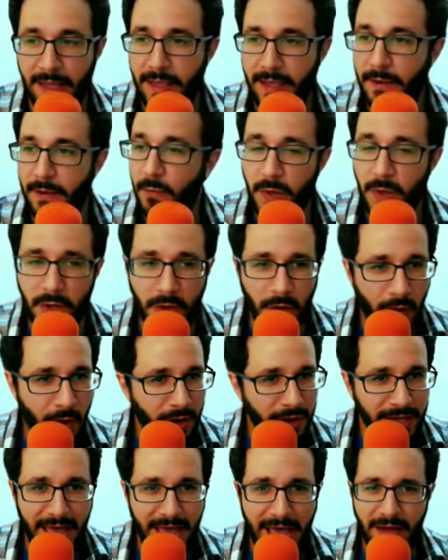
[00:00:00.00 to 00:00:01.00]
We
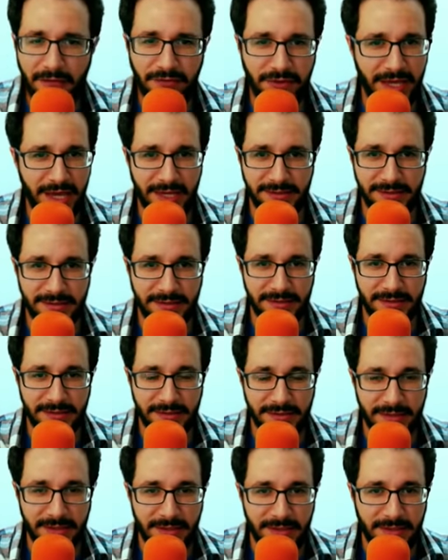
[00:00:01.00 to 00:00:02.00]
all have that.
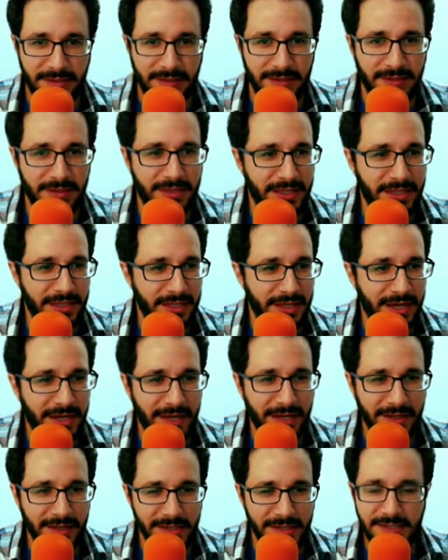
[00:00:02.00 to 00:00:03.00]
The,
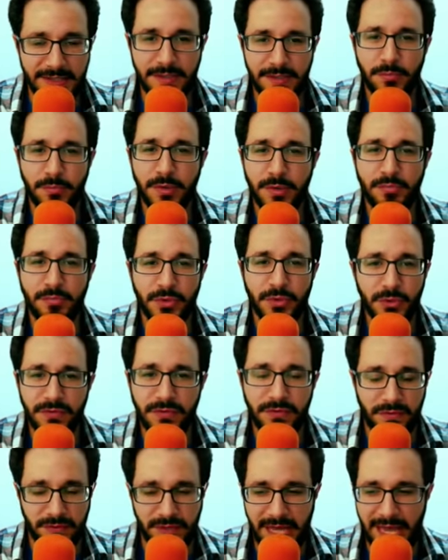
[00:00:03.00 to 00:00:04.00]
uh, the simple proof
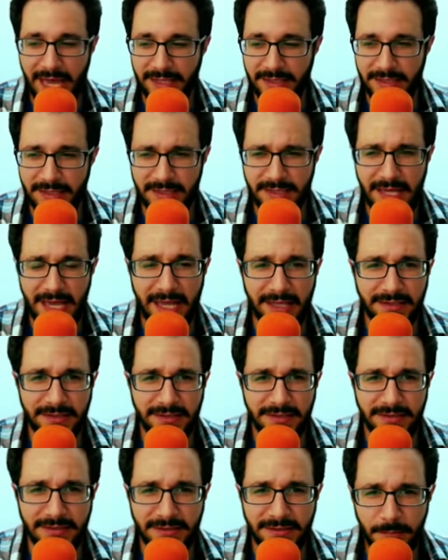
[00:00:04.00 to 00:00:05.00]
of that is that
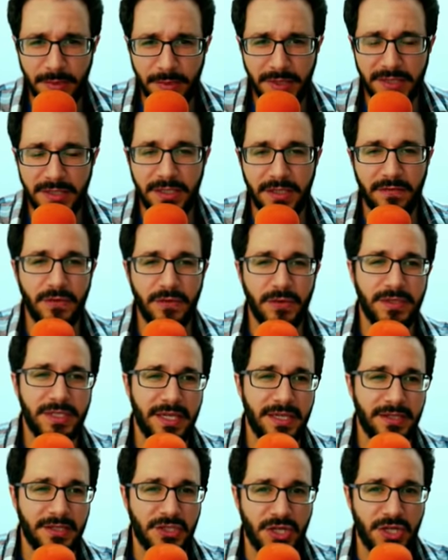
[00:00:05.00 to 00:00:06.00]
typically, if you
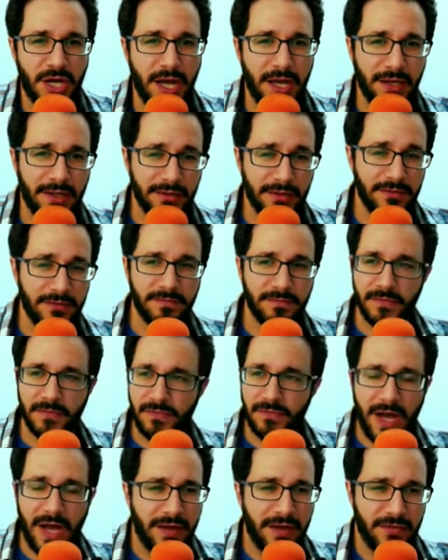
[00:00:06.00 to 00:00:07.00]
take a child,
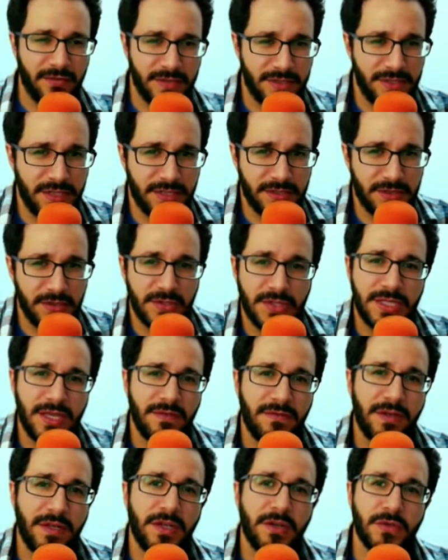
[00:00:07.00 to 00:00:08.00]
five or six or
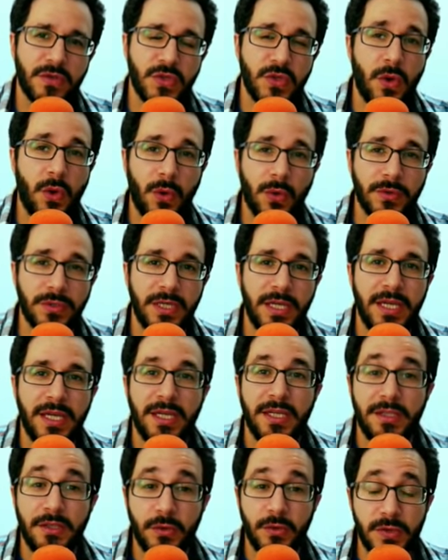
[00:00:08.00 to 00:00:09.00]
seven years old,
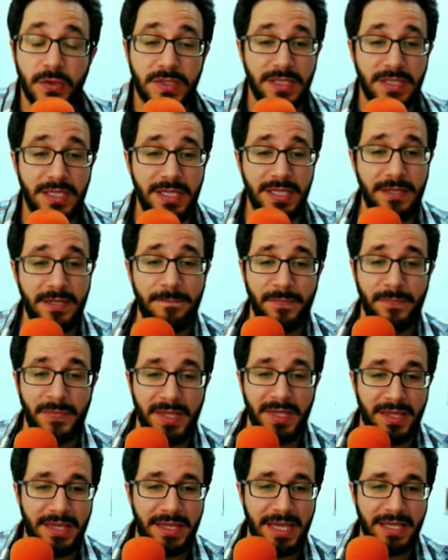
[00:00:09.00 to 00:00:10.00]
you'll see
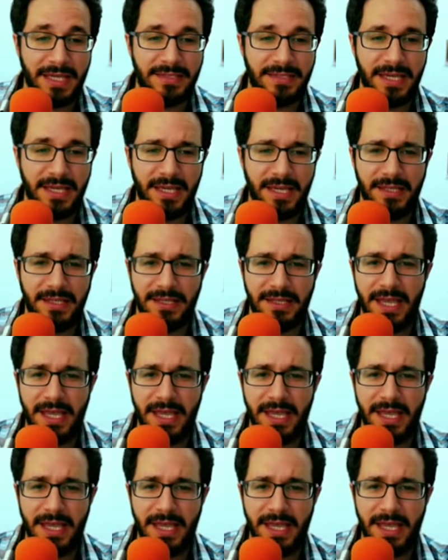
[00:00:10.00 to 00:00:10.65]
that they, they